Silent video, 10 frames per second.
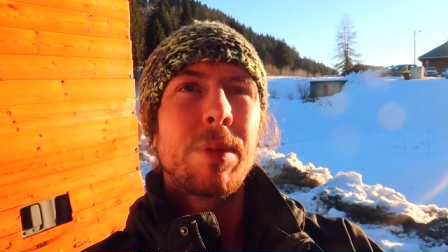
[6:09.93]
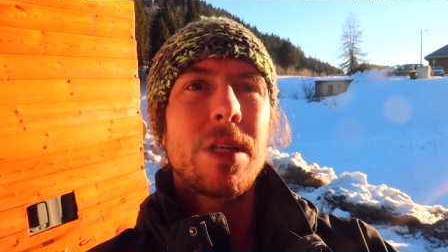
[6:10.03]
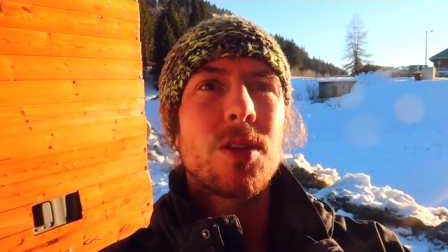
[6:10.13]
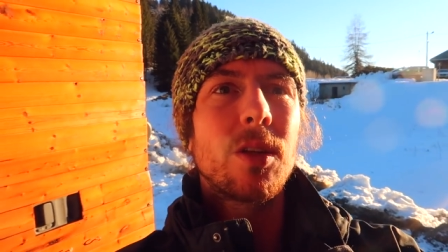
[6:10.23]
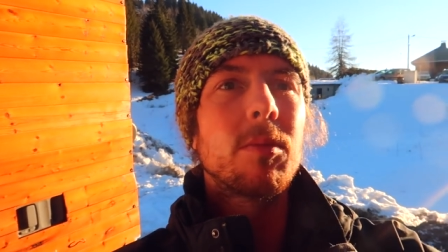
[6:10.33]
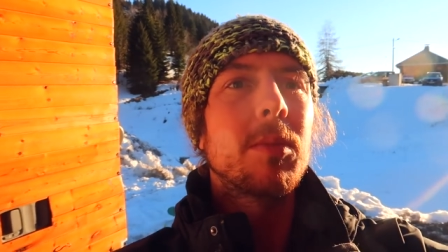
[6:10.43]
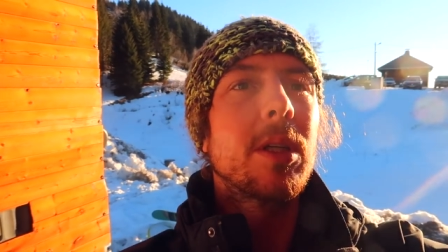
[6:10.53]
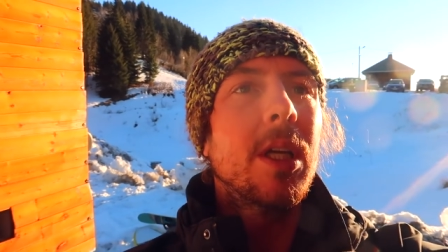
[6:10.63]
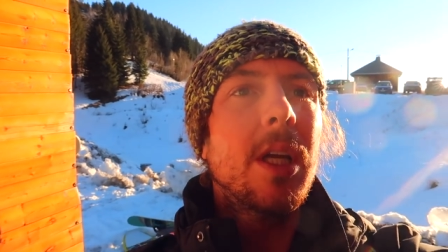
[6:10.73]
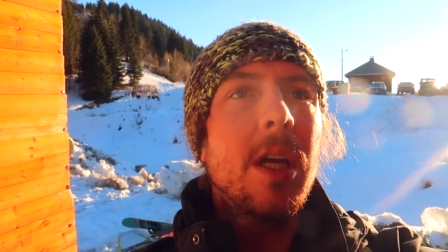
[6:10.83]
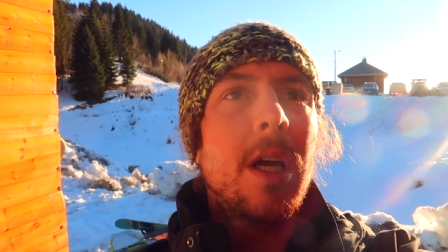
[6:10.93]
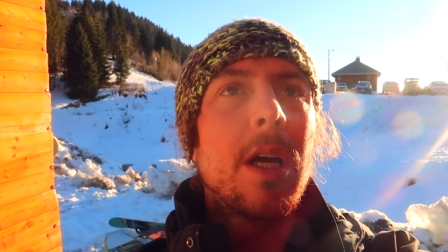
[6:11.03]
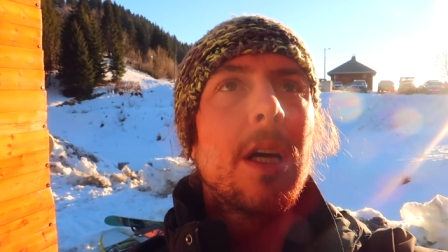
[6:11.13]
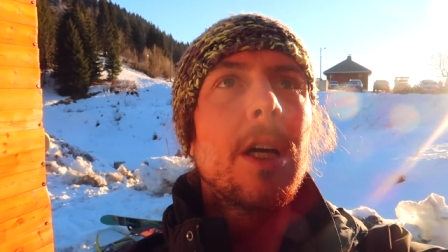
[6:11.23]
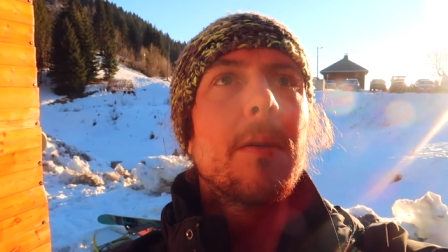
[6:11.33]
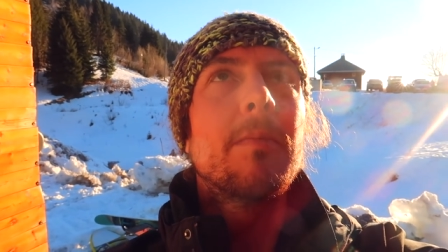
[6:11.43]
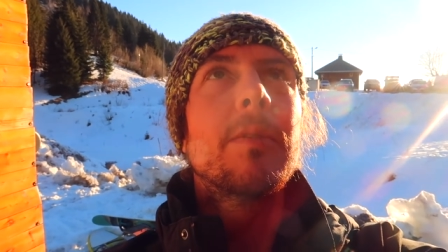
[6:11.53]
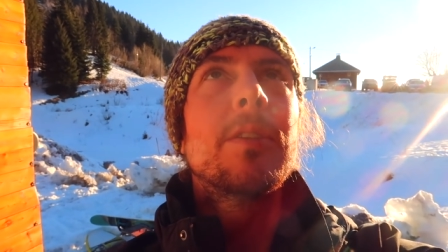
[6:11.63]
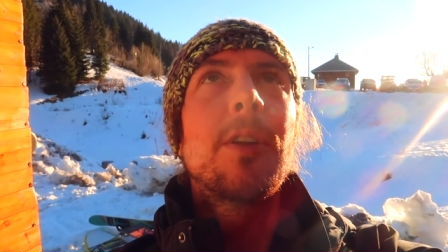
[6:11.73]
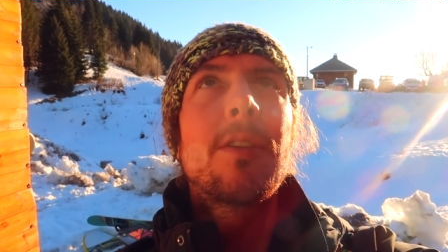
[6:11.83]
bits on them, but
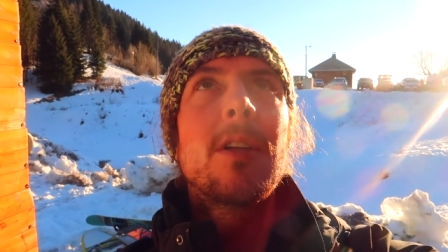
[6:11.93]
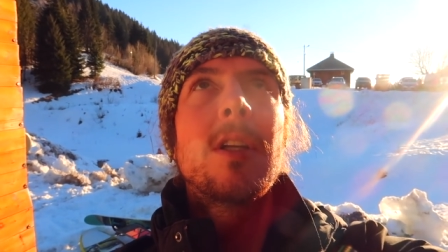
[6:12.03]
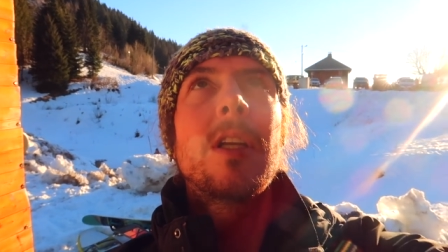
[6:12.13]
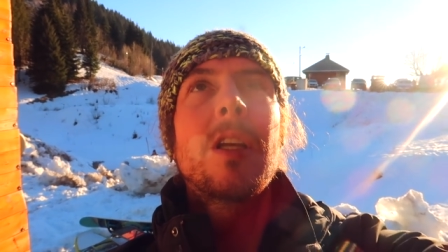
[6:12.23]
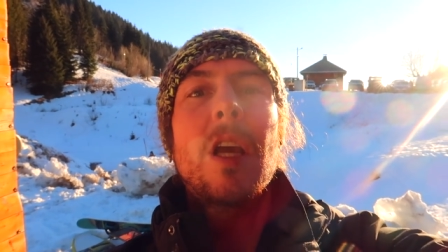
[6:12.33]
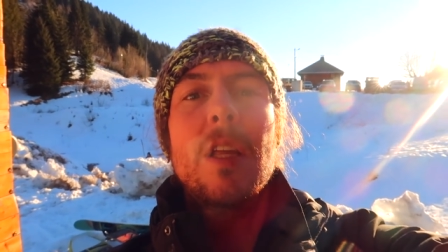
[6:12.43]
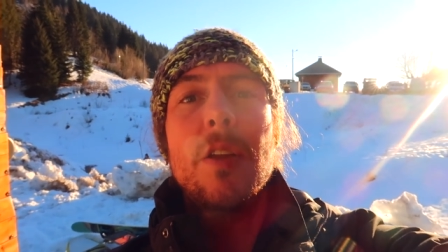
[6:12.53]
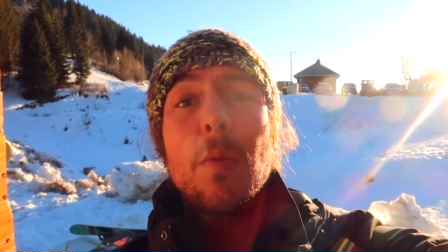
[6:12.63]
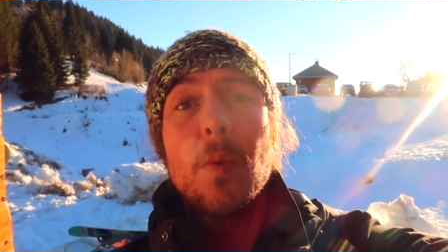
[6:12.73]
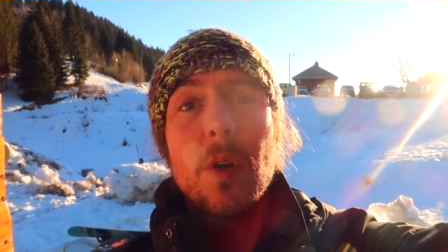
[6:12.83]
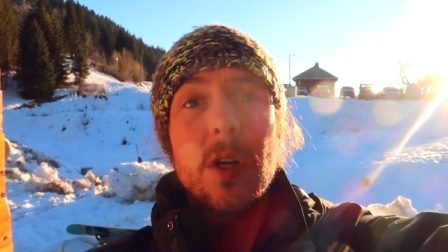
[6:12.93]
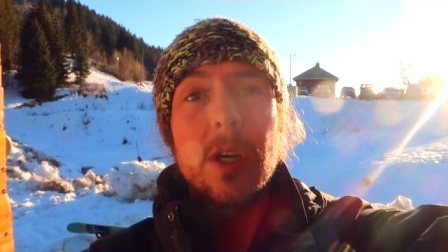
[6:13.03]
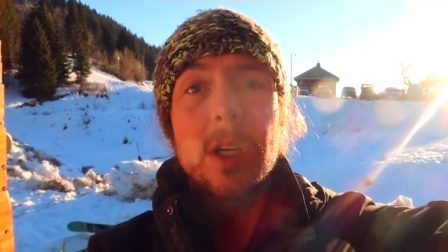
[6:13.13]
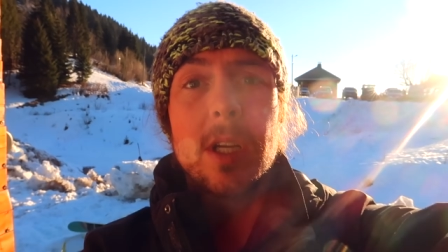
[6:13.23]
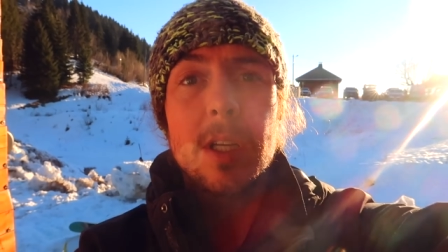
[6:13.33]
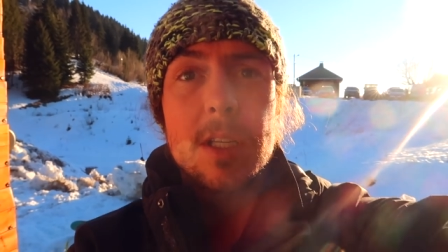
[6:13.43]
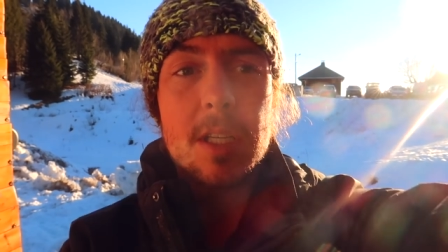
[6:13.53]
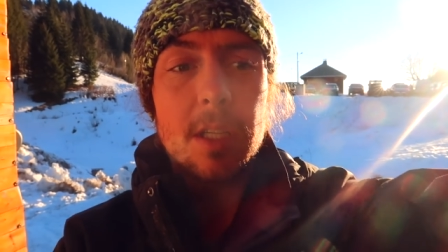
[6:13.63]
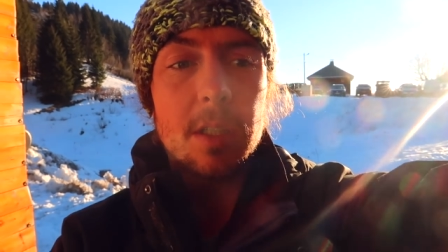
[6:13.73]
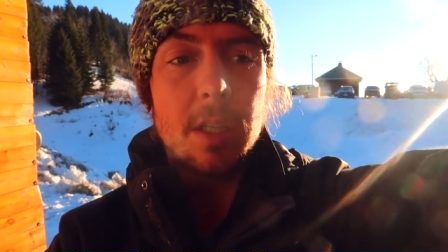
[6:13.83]
nothing that would indicate they don't work
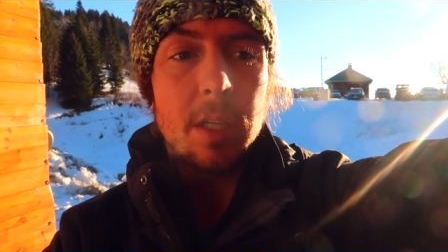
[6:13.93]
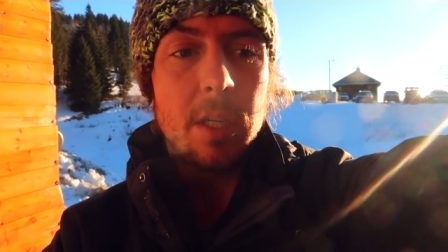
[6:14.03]
still.